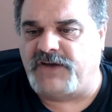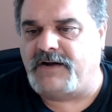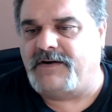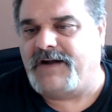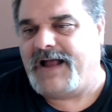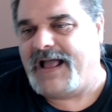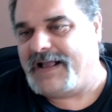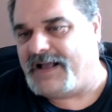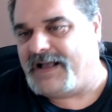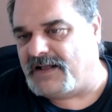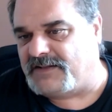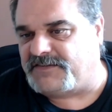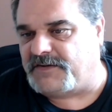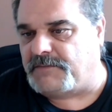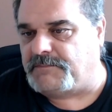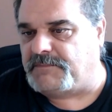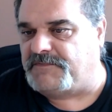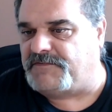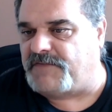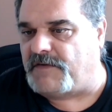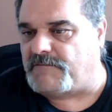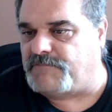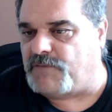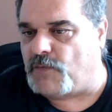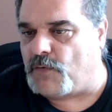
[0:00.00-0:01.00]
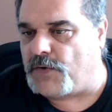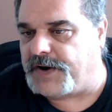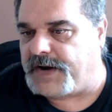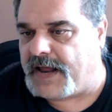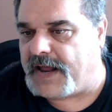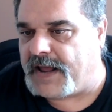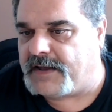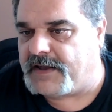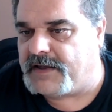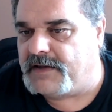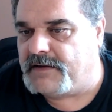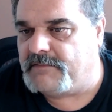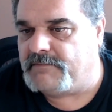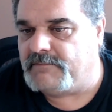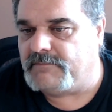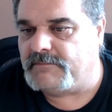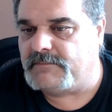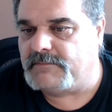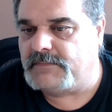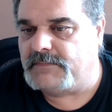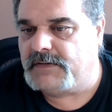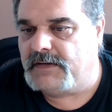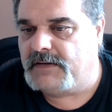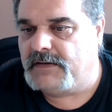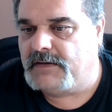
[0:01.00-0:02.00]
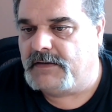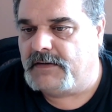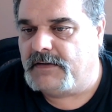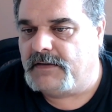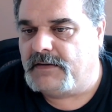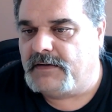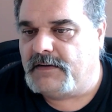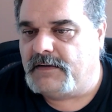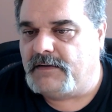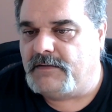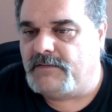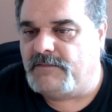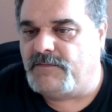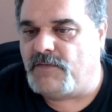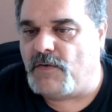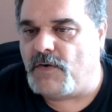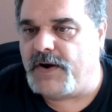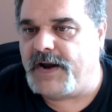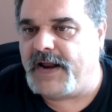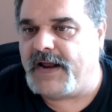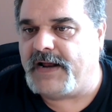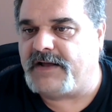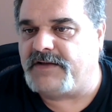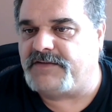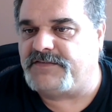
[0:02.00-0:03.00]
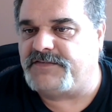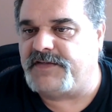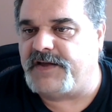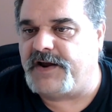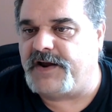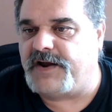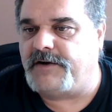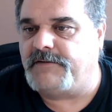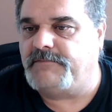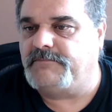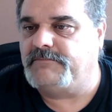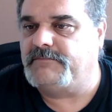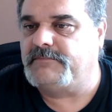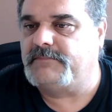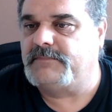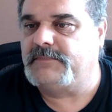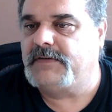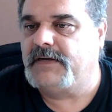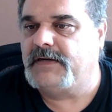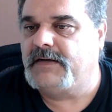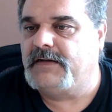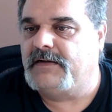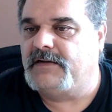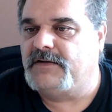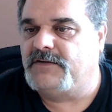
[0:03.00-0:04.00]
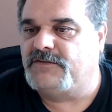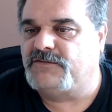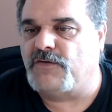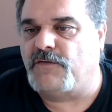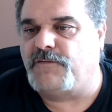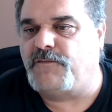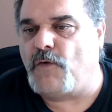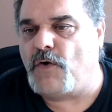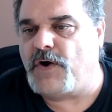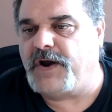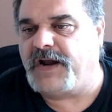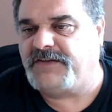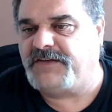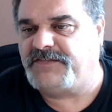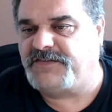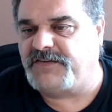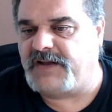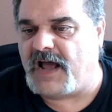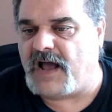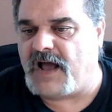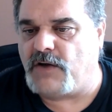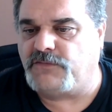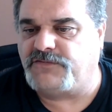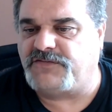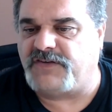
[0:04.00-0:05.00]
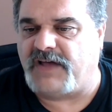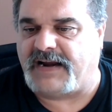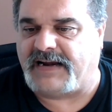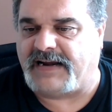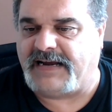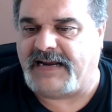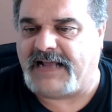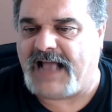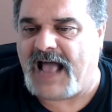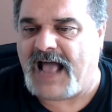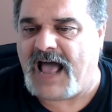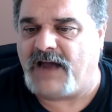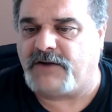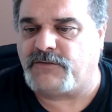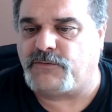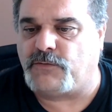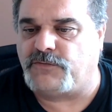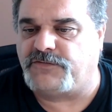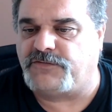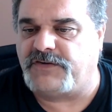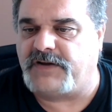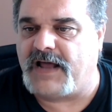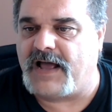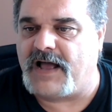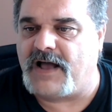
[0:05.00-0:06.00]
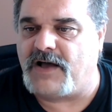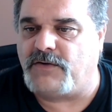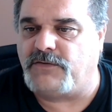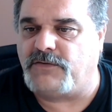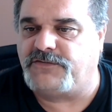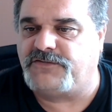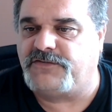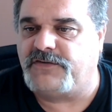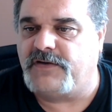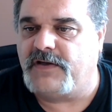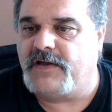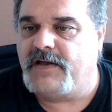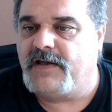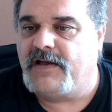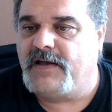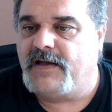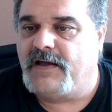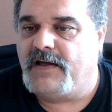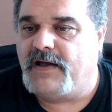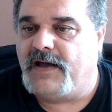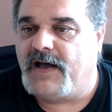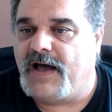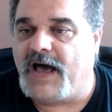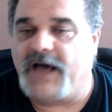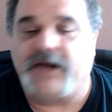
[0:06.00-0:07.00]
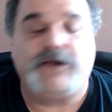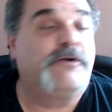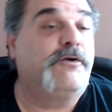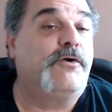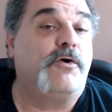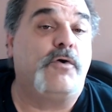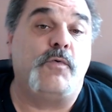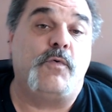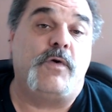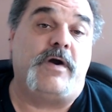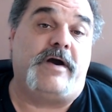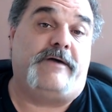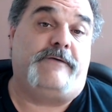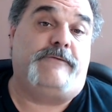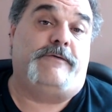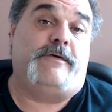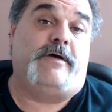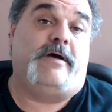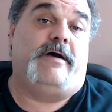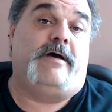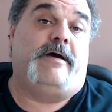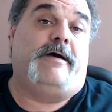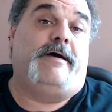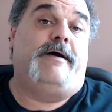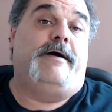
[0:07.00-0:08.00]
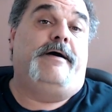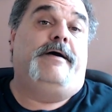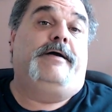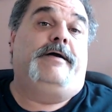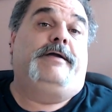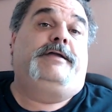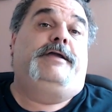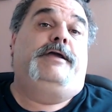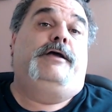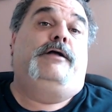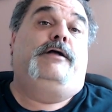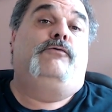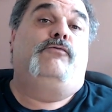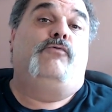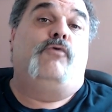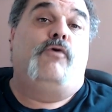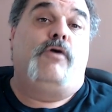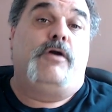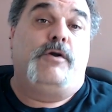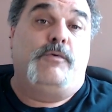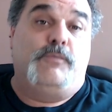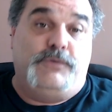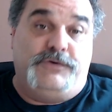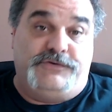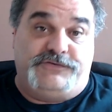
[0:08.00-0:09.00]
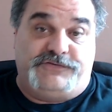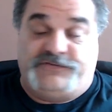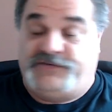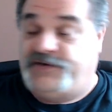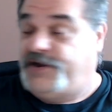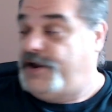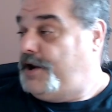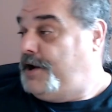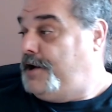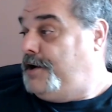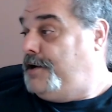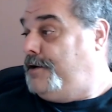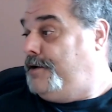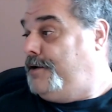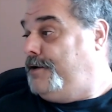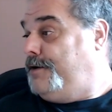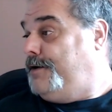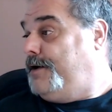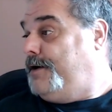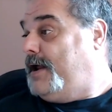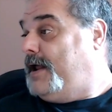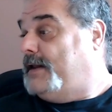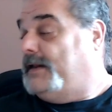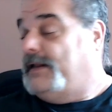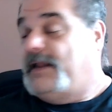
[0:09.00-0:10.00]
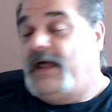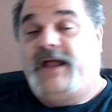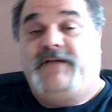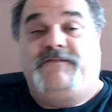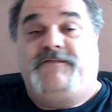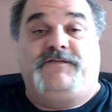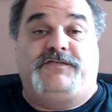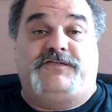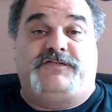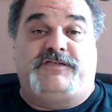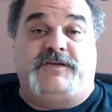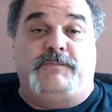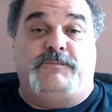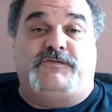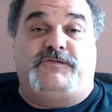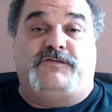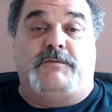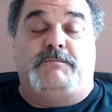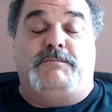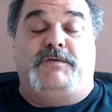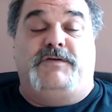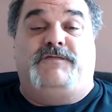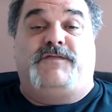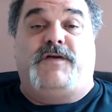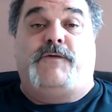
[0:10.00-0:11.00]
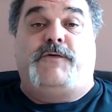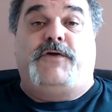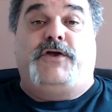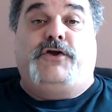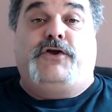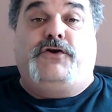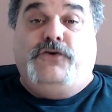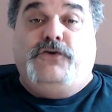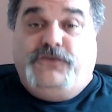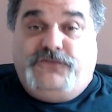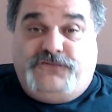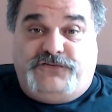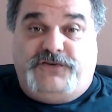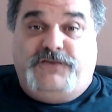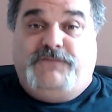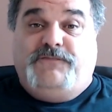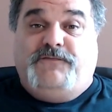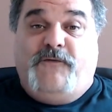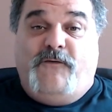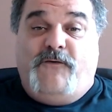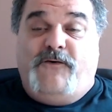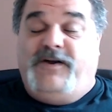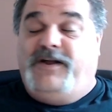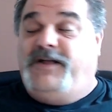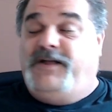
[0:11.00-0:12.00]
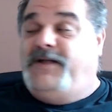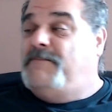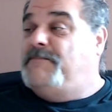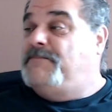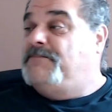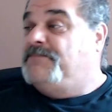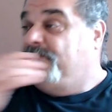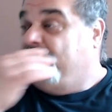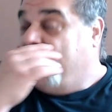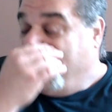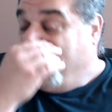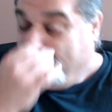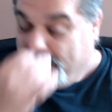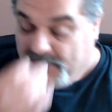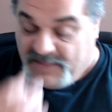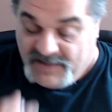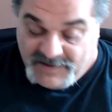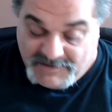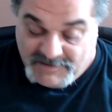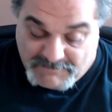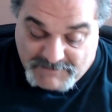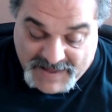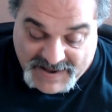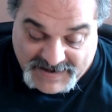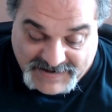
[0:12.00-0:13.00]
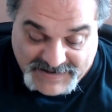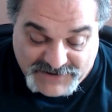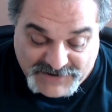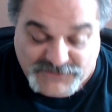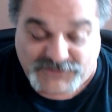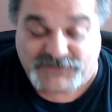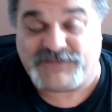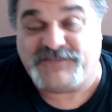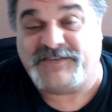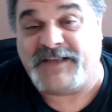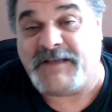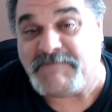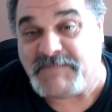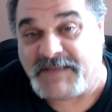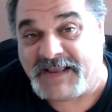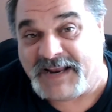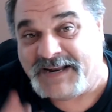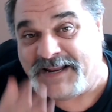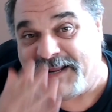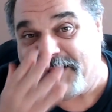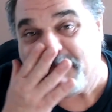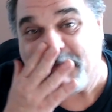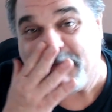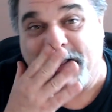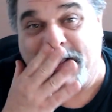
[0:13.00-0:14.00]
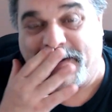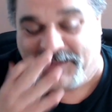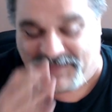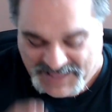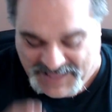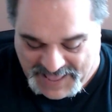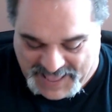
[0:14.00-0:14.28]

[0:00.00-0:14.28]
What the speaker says: I got something from Wojennik. Wojennik is there. So Wojennik's in the house. Ricardo's in the house. I don't know where KilRoyWasHere, and life seems to be very cushy for him. Man, he just sent me an email.